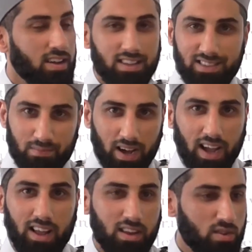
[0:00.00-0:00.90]
He'd
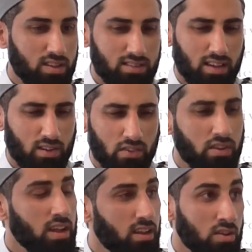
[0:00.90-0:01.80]
smile. He'd say,
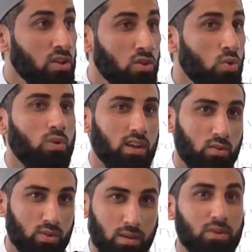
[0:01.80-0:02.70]
he
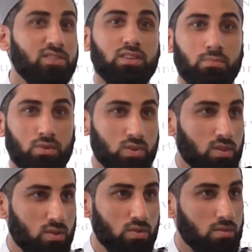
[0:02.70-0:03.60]
knew the buttons to push
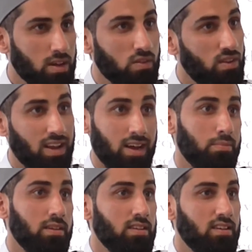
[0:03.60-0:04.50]
with you to make you feel
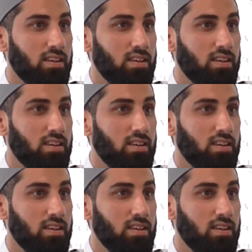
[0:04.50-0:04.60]
happy.